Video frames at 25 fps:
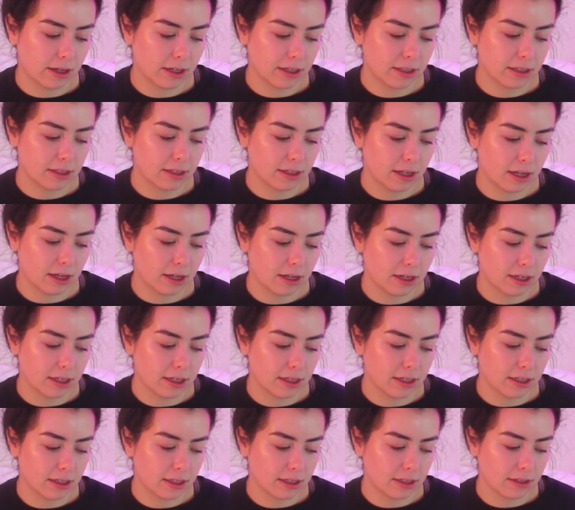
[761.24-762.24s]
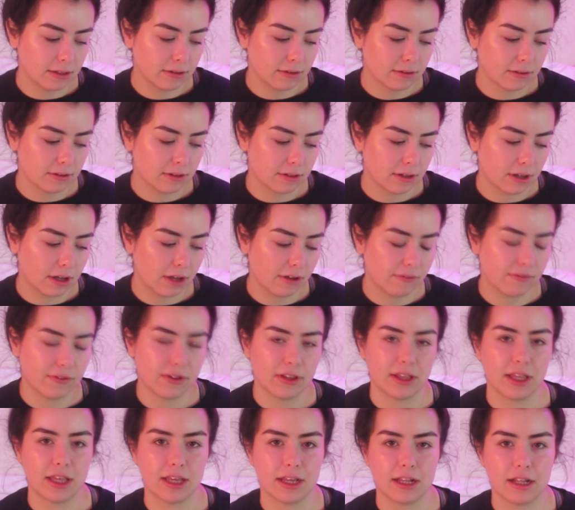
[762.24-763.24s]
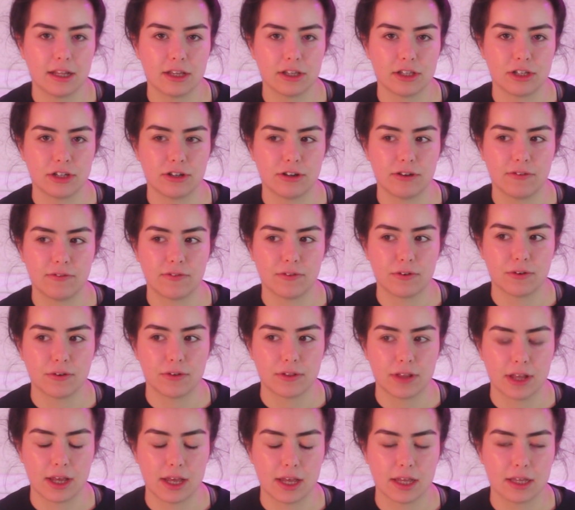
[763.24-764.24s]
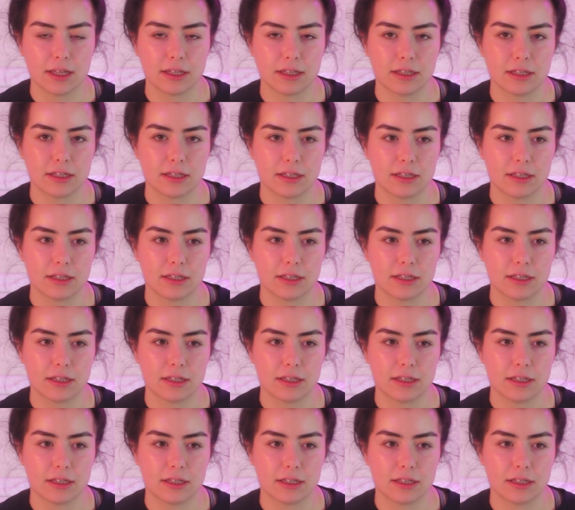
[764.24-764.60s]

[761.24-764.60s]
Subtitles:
I feel like last year I forgot that